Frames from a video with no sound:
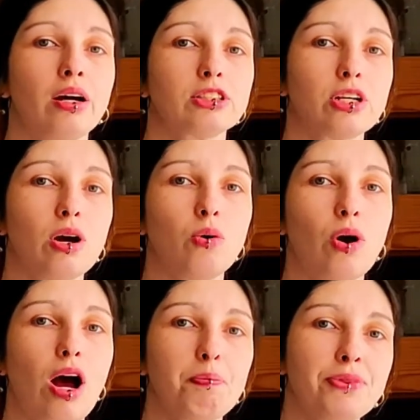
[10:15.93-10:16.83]

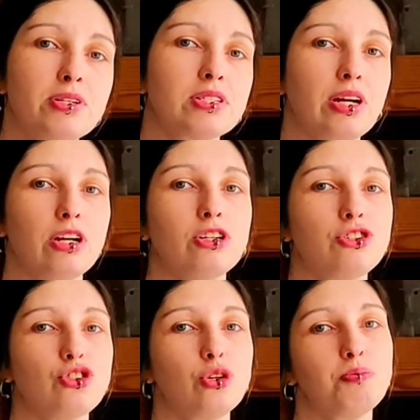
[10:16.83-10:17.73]
So up the
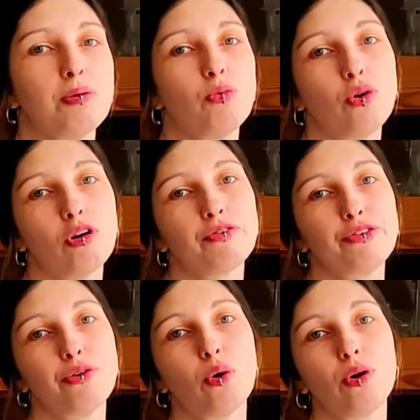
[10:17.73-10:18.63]
stairs should be more of
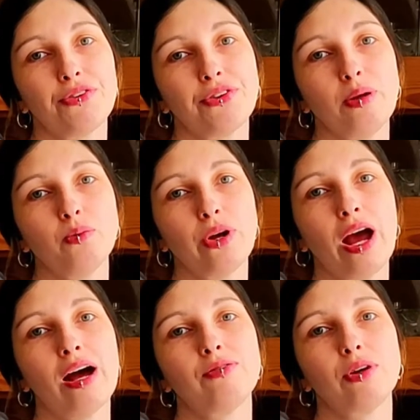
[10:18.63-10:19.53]
a fall theme. We
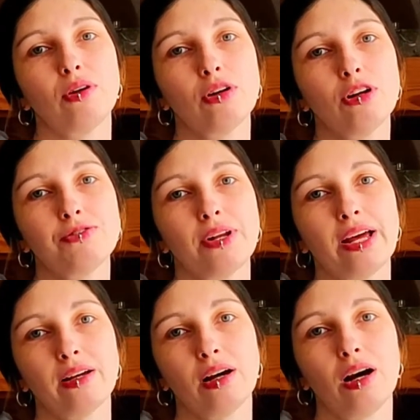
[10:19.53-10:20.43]
have a lot of
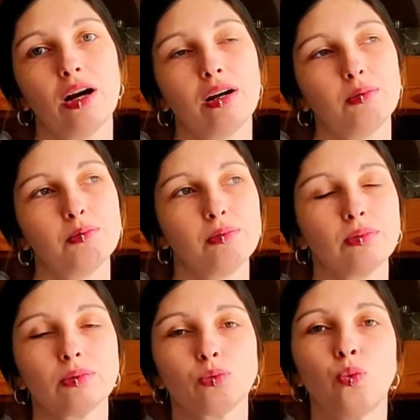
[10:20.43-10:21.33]
like
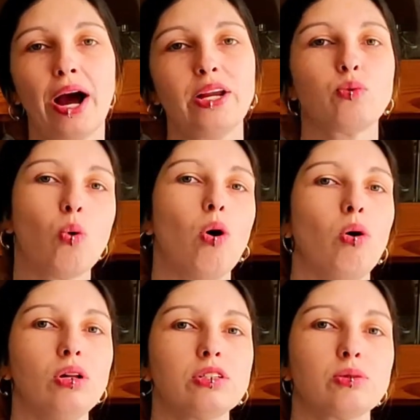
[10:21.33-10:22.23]
white
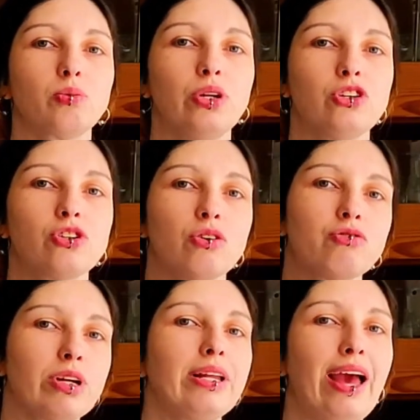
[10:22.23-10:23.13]
walls which
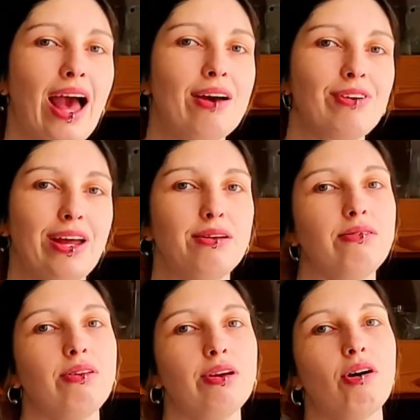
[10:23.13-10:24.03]
don't really have
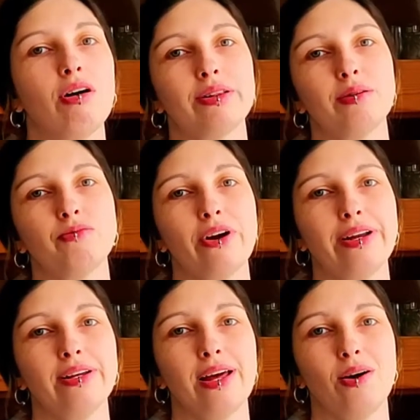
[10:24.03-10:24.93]
anything on them
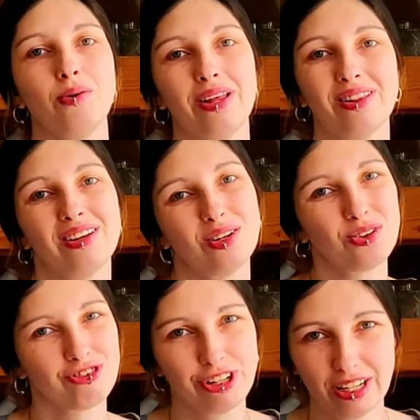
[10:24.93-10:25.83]
right now, and they
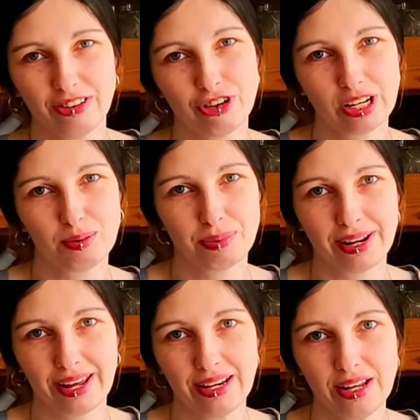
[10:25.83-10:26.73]
look really, really
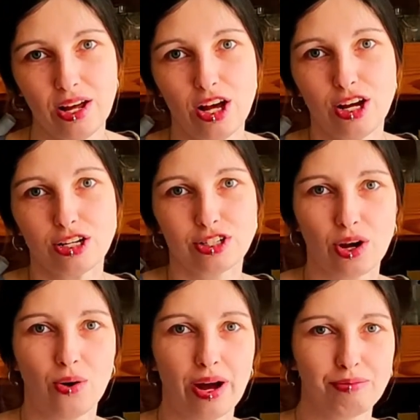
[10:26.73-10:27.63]
plain.
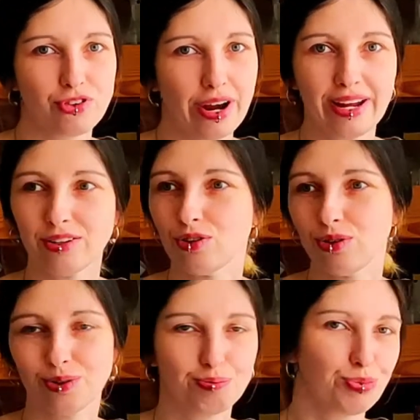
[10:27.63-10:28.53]
So I'm trying
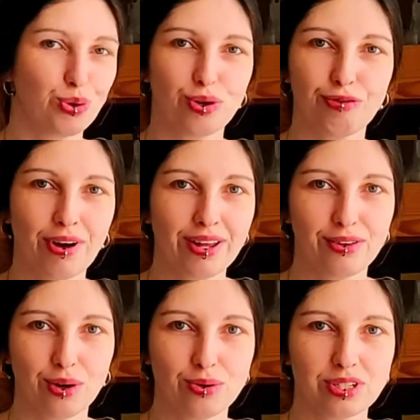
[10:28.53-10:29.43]
to beautify
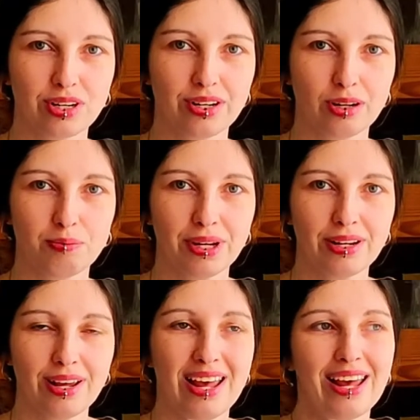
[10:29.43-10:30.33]
those a little bit.